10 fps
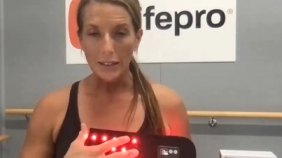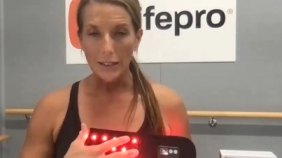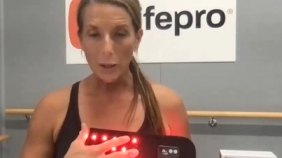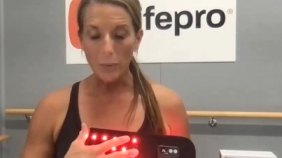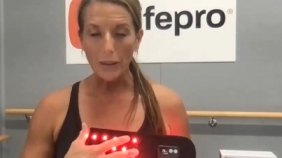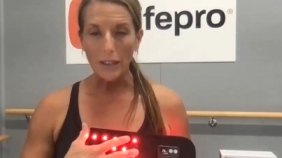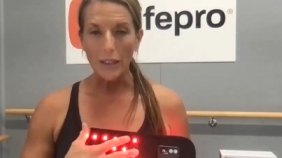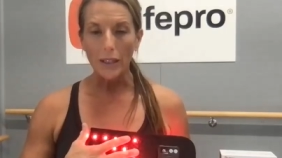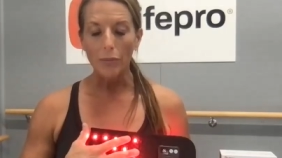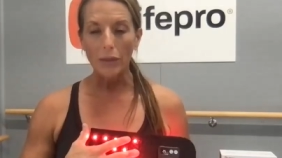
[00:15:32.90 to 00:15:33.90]

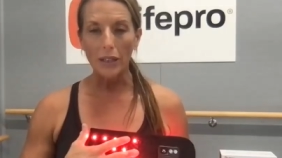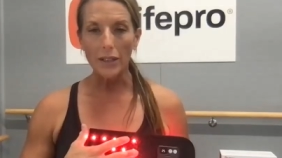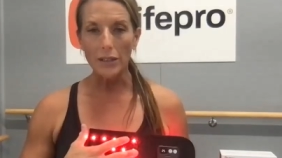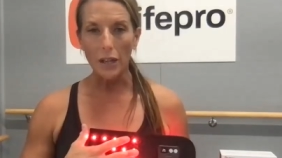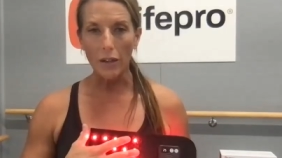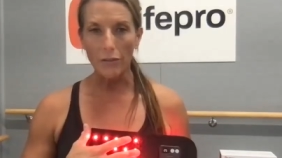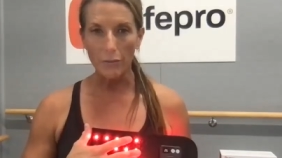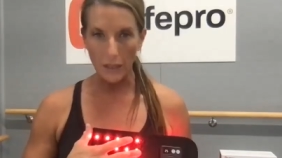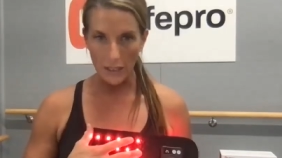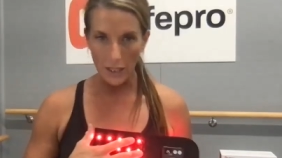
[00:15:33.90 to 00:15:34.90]
therapy because of
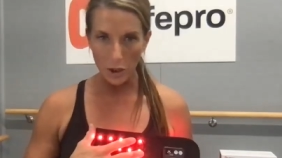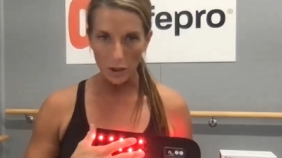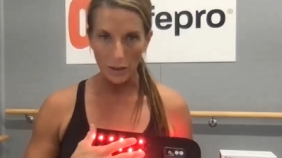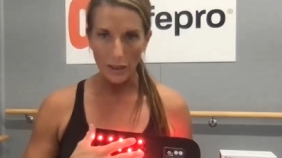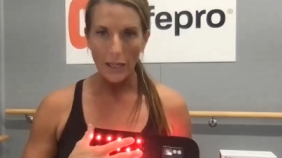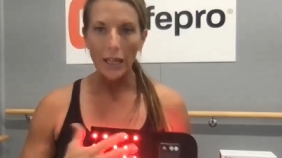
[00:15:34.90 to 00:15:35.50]
medication.